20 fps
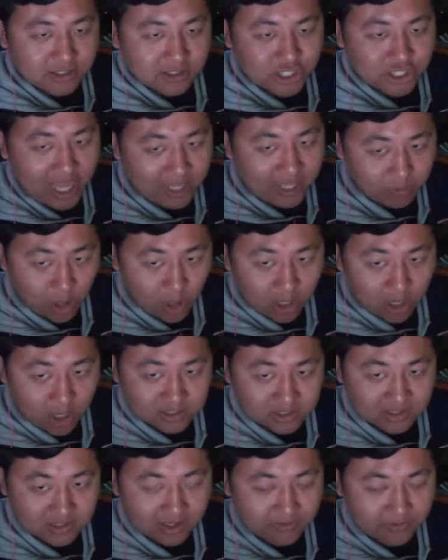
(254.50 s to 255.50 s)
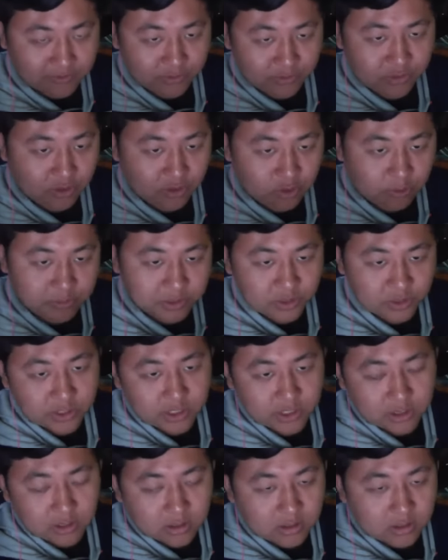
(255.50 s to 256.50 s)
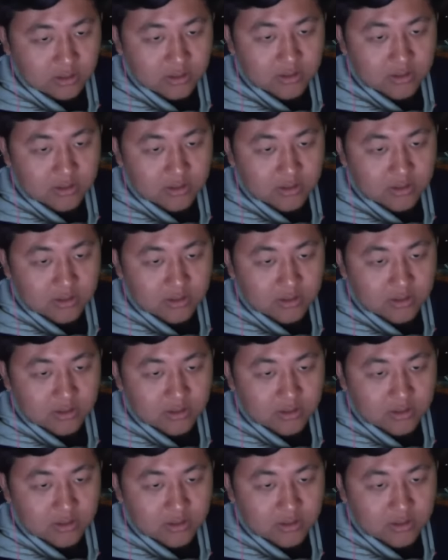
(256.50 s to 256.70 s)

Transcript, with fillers: the chat box like from your computer?